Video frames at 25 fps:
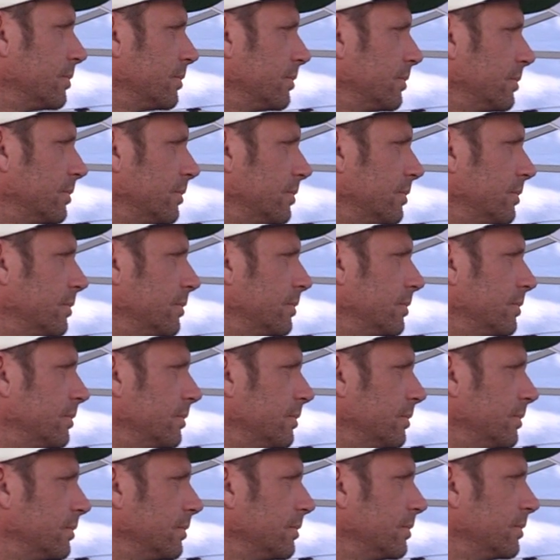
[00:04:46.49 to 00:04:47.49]

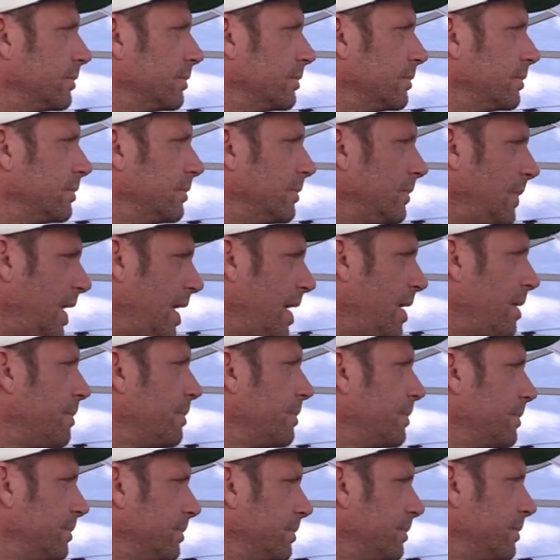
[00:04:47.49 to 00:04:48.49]

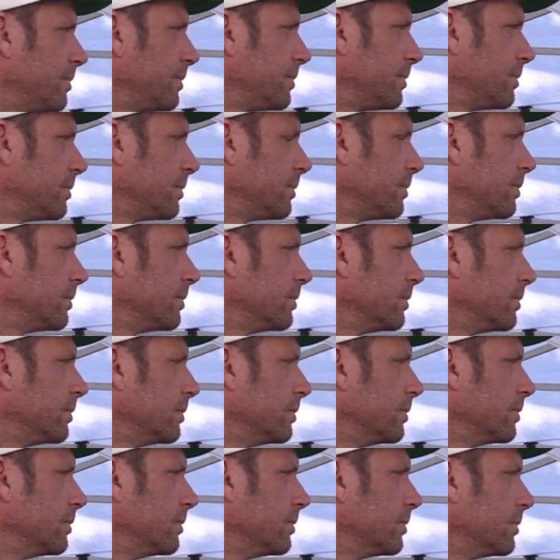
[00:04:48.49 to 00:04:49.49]

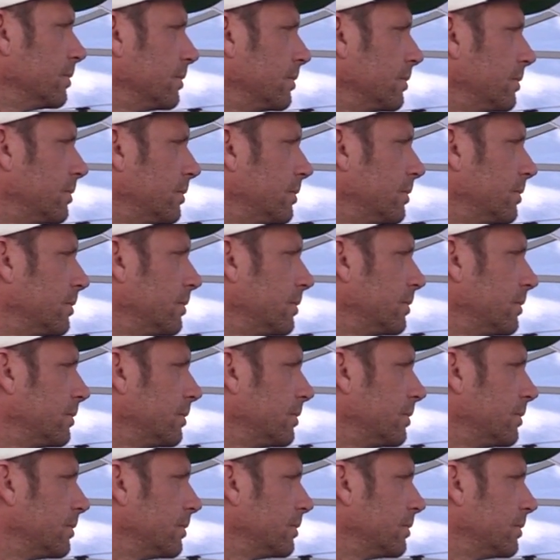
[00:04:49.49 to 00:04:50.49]

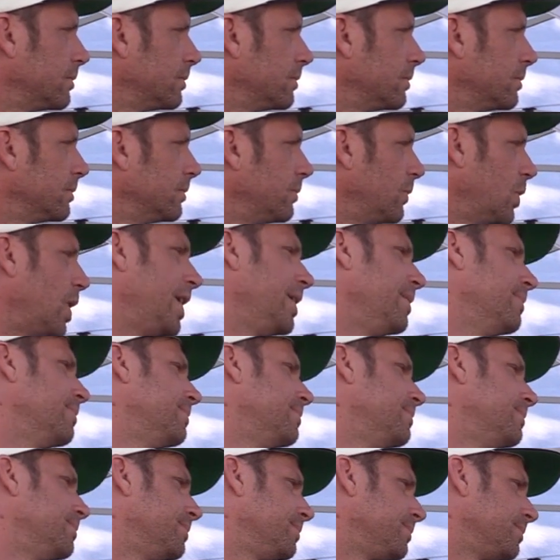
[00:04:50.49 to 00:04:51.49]

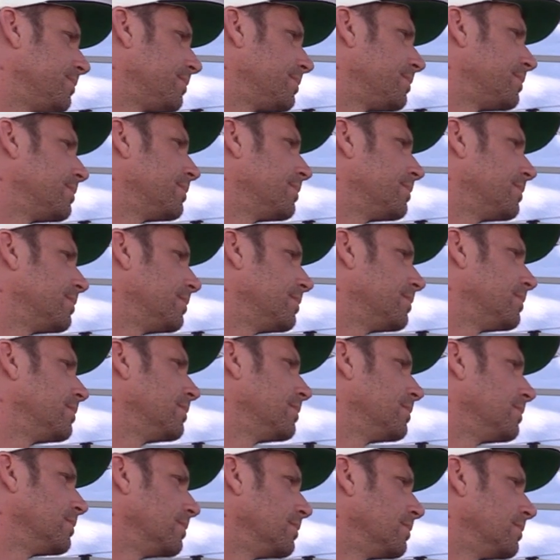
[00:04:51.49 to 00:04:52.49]

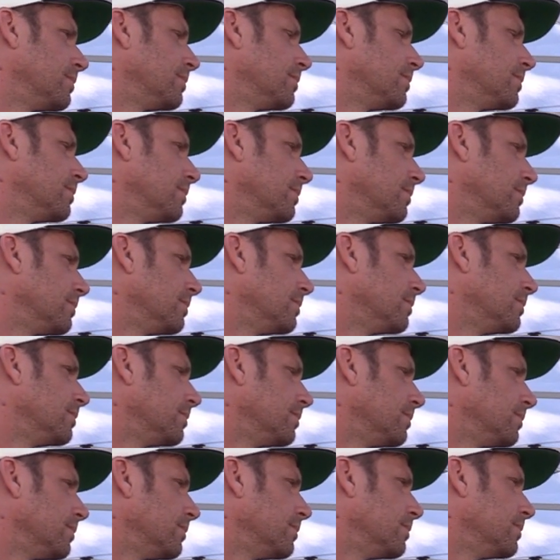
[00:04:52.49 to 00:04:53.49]

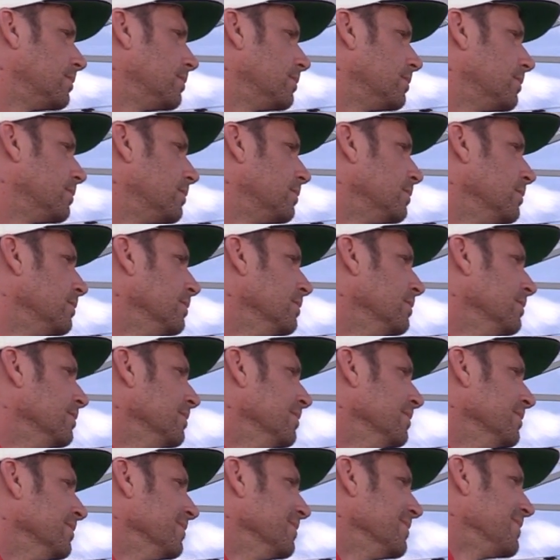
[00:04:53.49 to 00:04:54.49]
The person shown says nothing.